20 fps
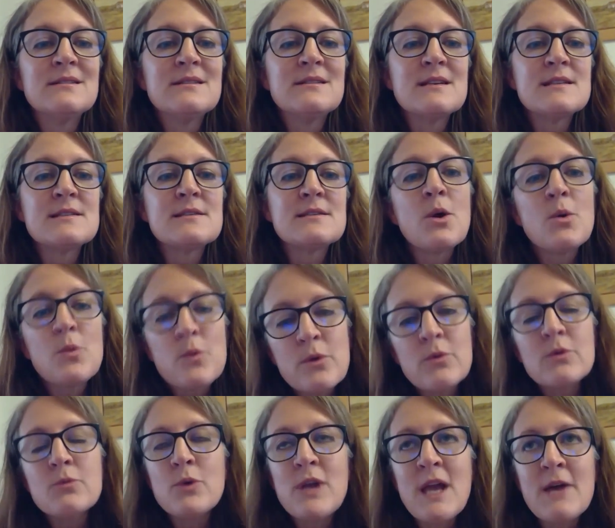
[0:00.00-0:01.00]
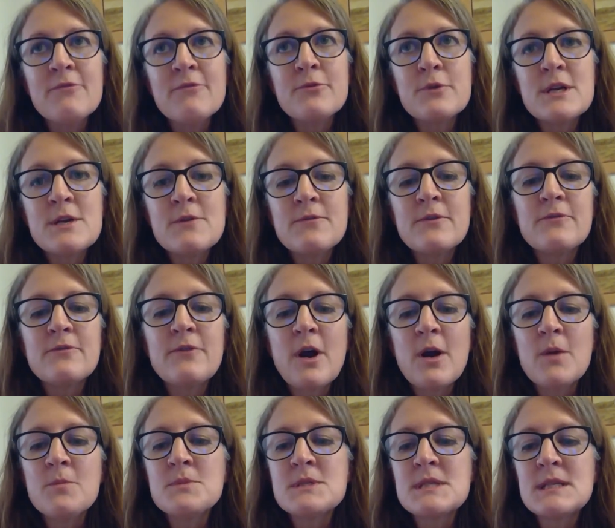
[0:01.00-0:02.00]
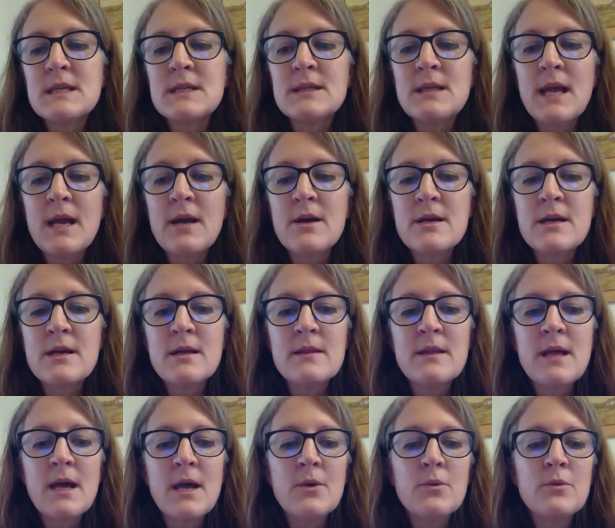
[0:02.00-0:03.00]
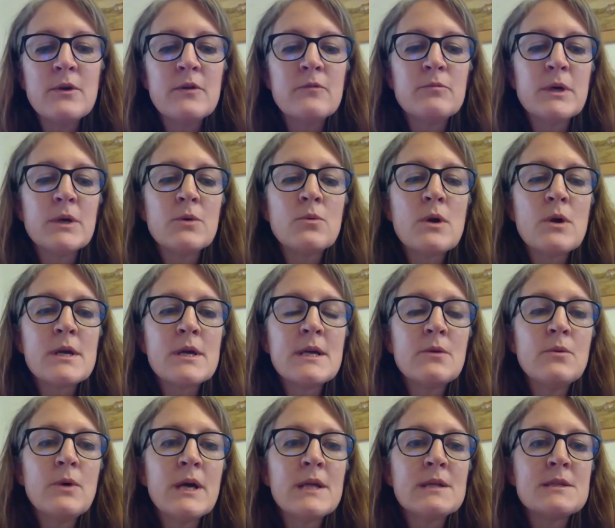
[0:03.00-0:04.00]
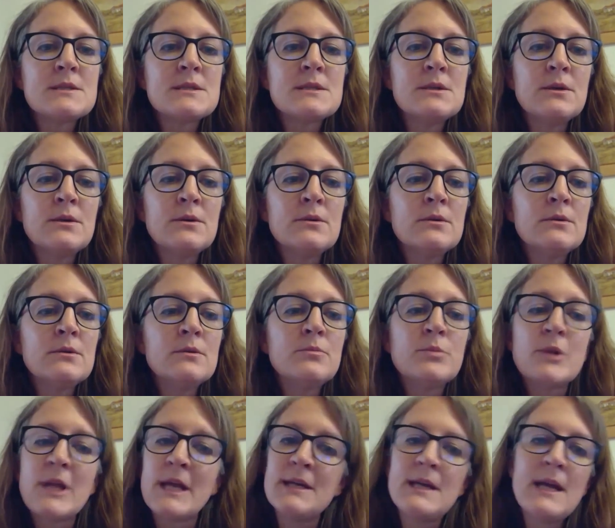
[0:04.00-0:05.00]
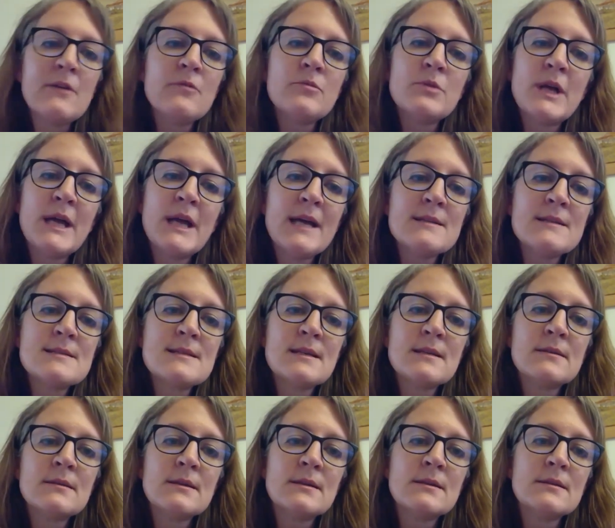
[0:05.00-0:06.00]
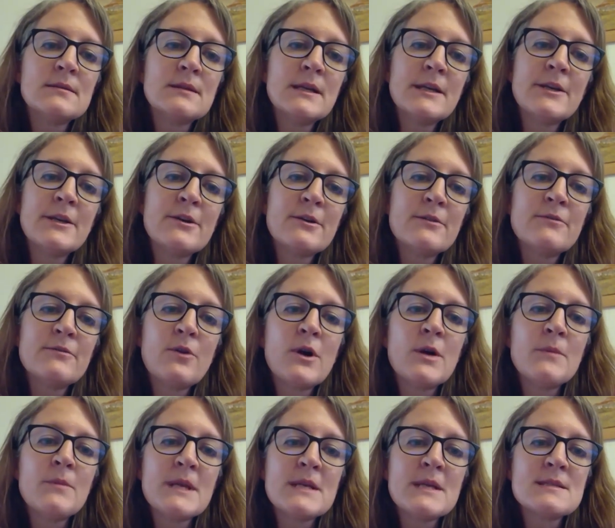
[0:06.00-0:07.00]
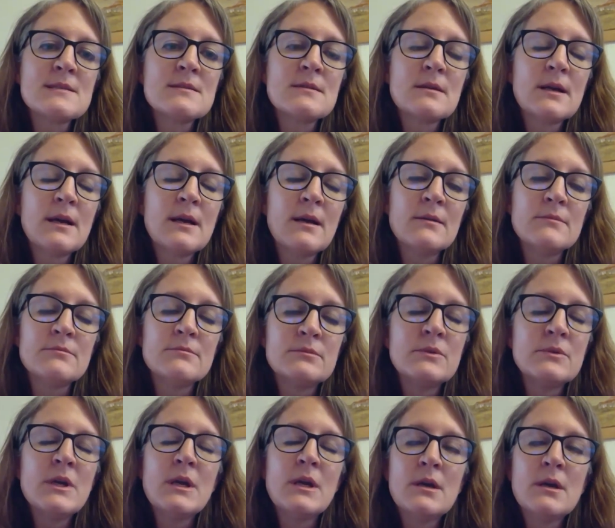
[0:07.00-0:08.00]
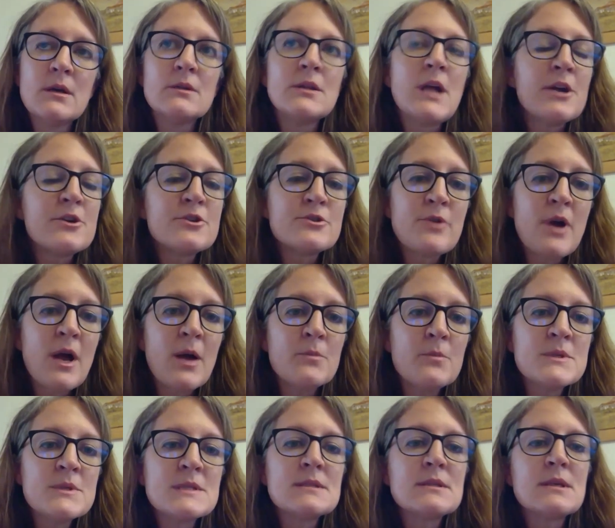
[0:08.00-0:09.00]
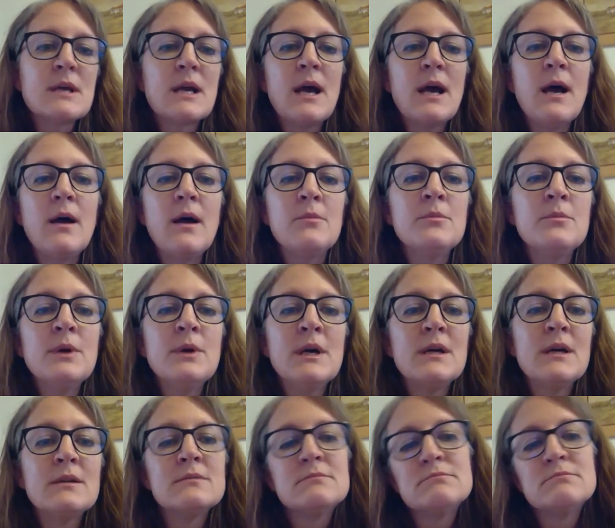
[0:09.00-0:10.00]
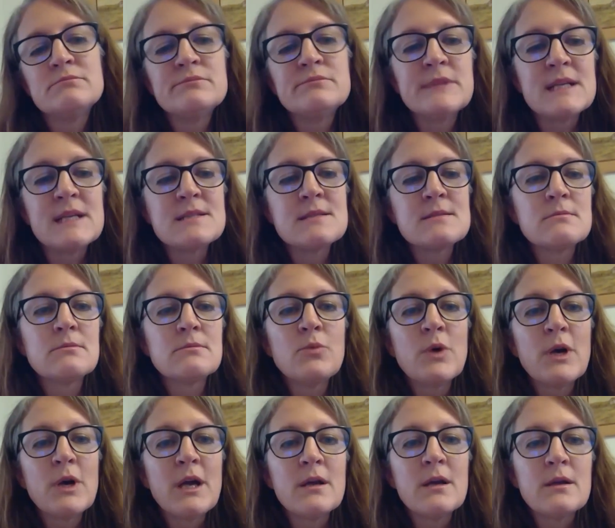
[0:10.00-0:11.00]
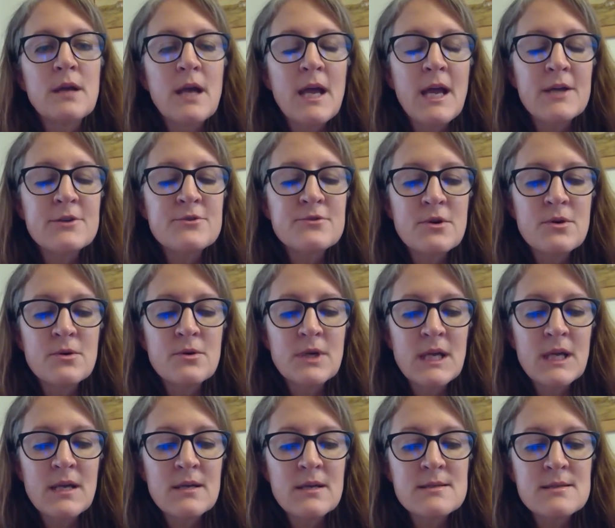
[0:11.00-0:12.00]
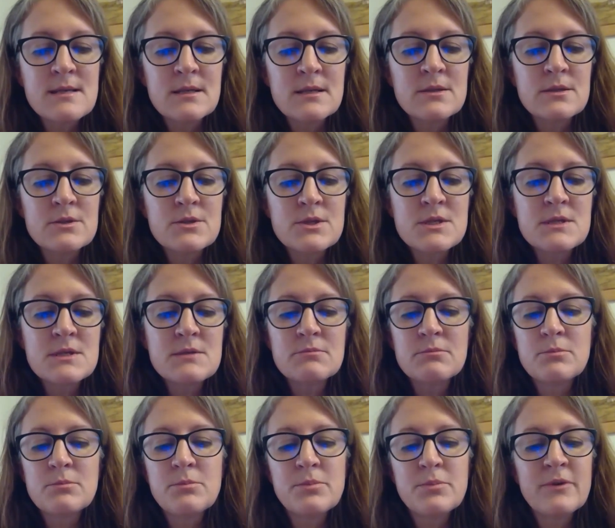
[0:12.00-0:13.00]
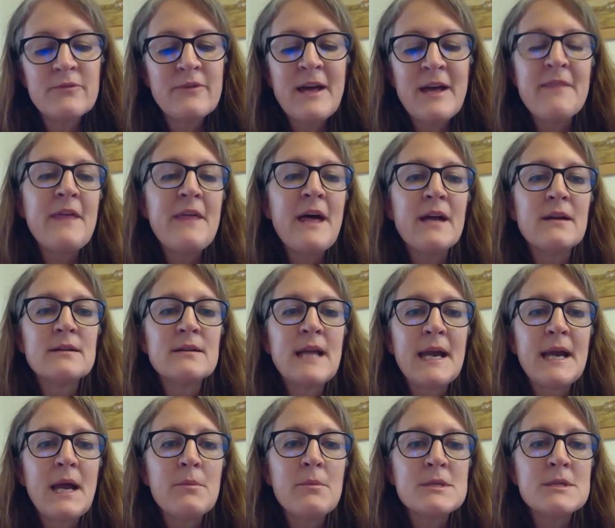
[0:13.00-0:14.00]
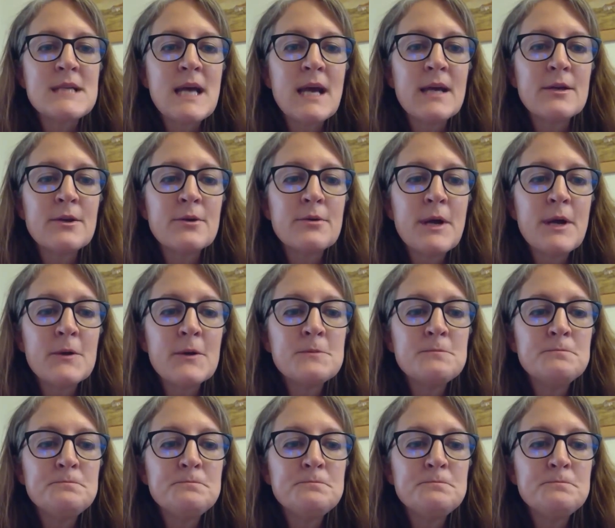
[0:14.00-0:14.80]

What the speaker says: So we have 3 different farms in the area that we've been working with to plant native plants in a linear form. That's a lot of shrubs. That's what a hedgerow is, and just provide that habitat year round.